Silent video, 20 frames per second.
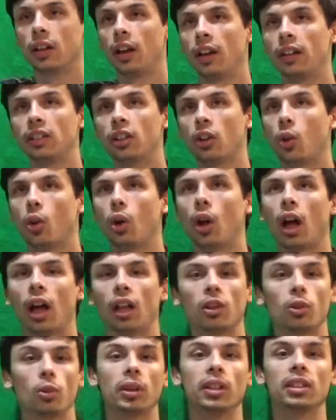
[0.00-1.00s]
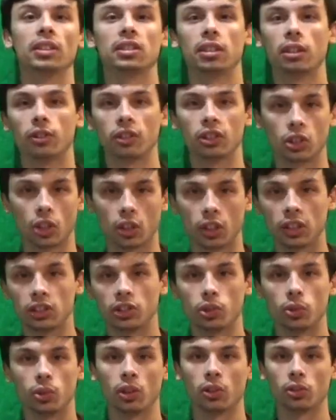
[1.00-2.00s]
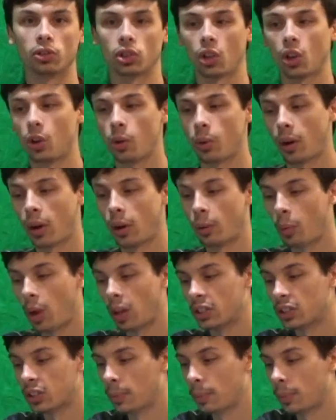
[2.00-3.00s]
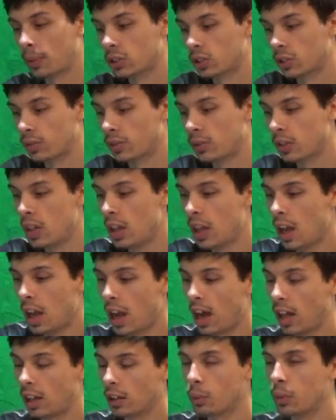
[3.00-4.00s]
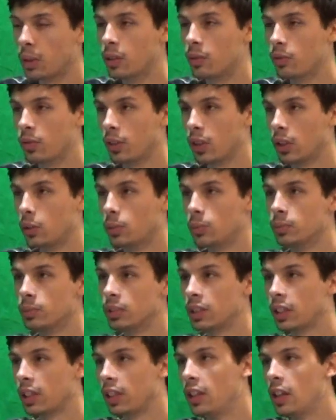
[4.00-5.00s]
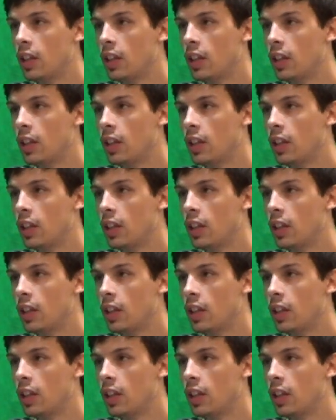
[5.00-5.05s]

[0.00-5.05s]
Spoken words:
I did a whole Halloween series on it 2 years ago where I watched a bunch of Halloween films.